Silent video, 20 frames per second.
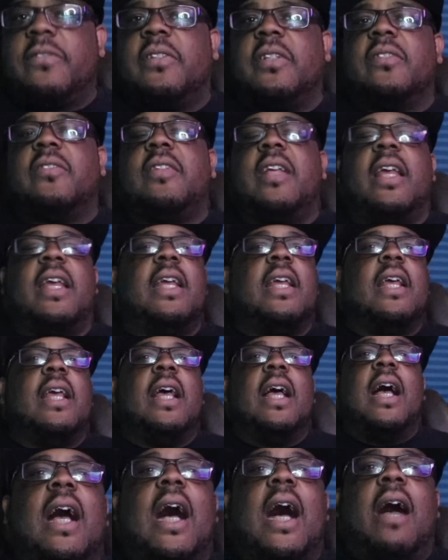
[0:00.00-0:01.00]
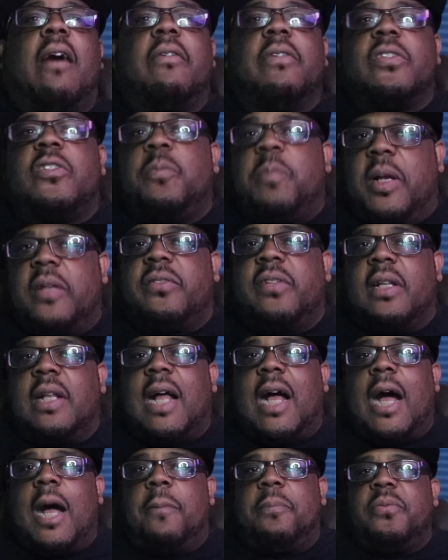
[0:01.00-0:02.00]
just say our special
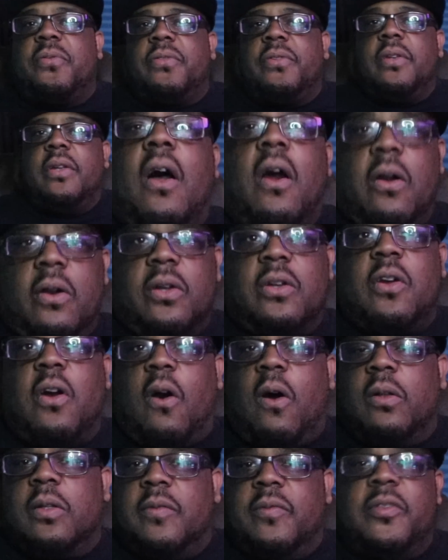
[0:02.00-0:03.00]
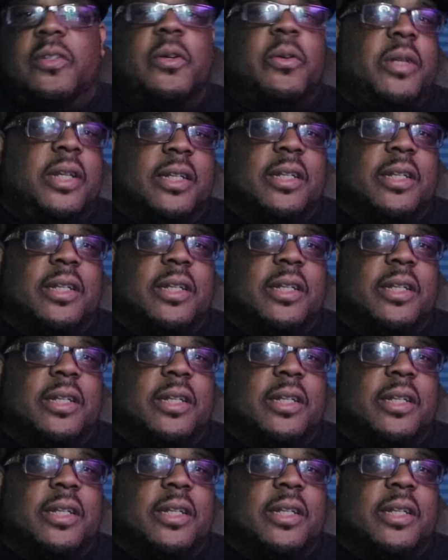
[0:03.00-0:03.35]
ops aren't Call of Duty